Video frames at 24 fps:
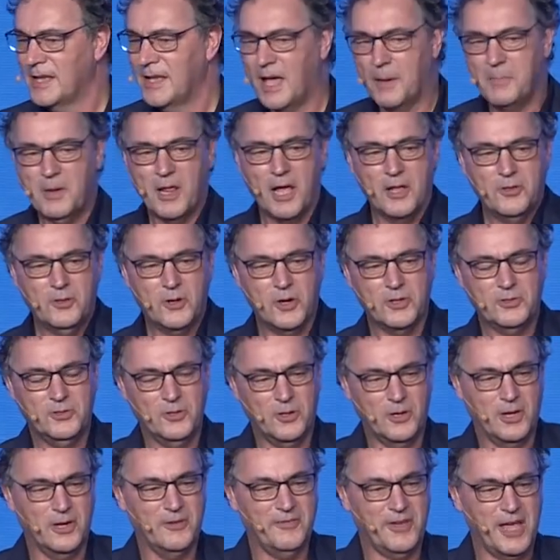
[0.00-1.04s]
I mean, I talk to
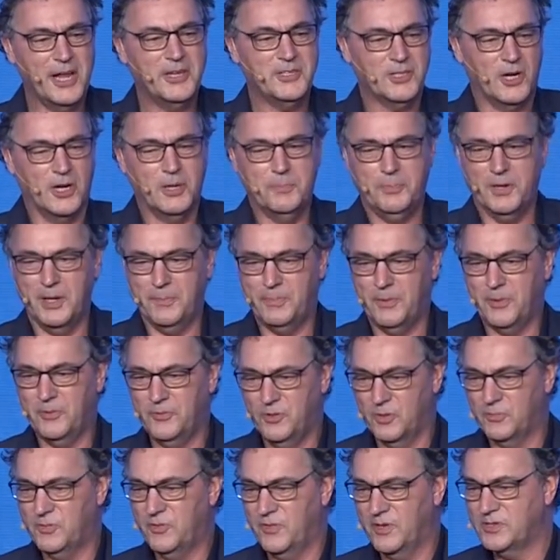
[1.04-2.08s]
a lot of H R people,
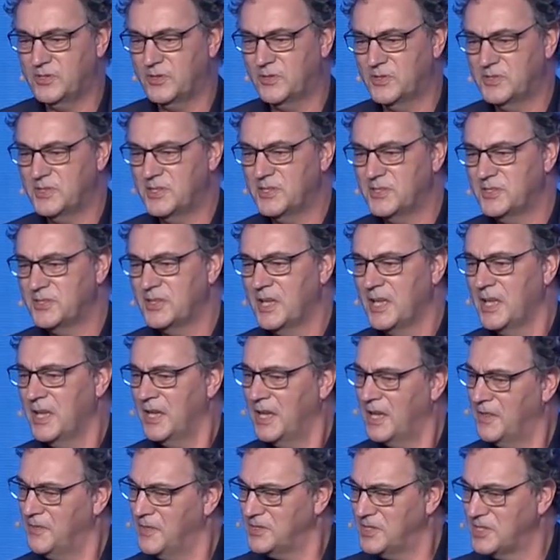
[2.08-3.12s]
human resources,
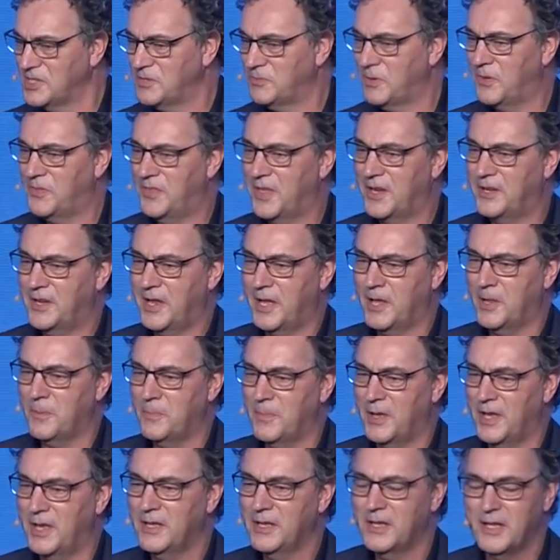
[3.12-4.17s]
and this is what they tell
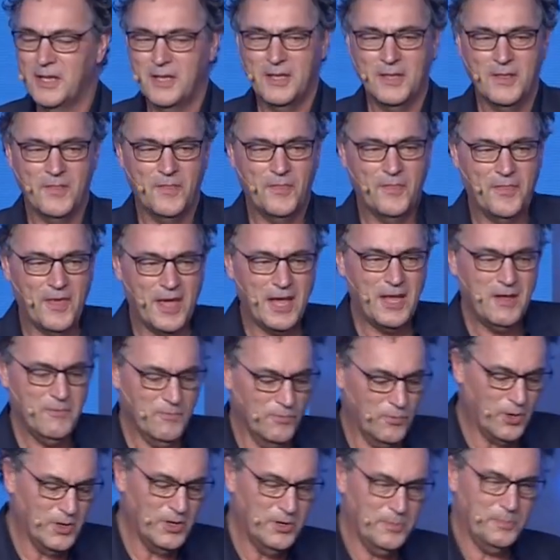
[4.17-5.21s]
me. They
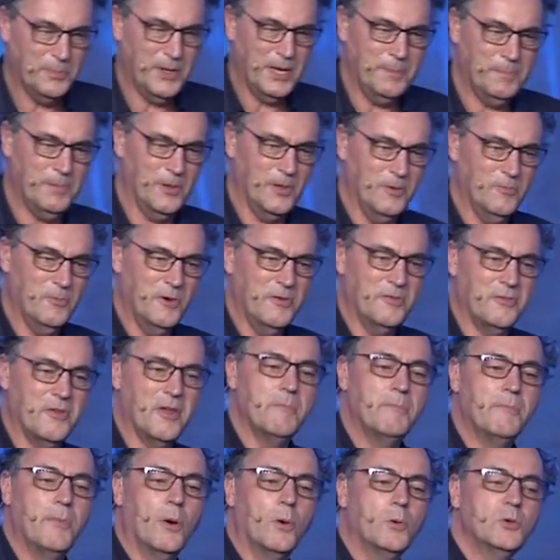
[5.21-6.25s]
want people with
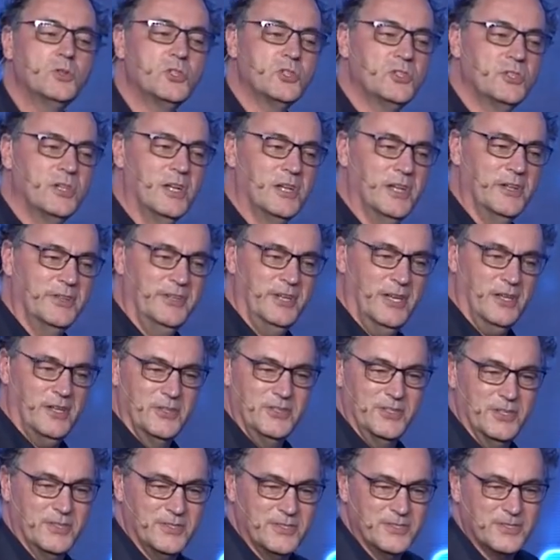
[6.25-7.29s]
emotional
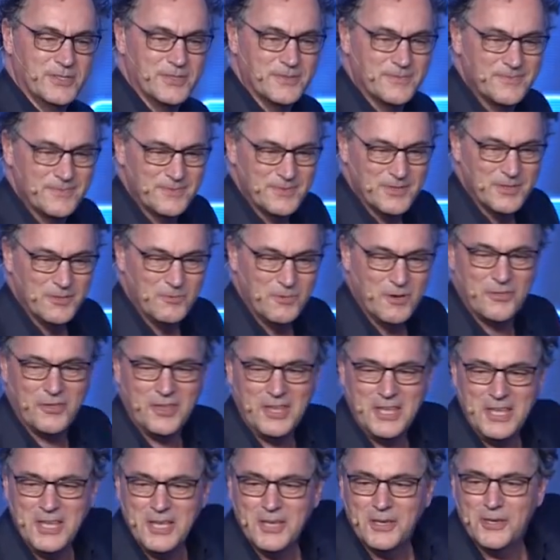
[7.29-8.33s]
intelligence, with
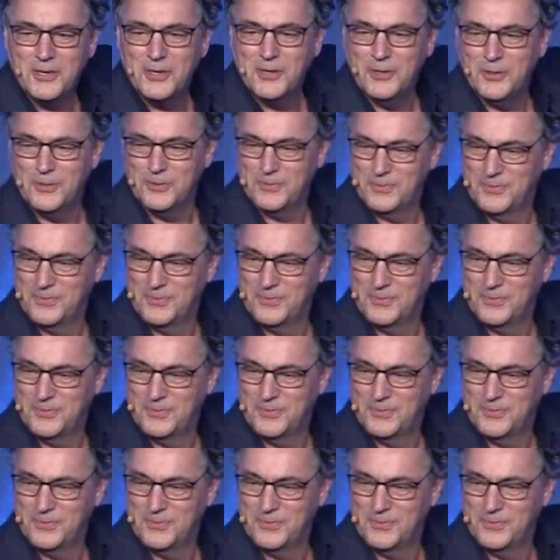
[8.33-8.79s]
E Q.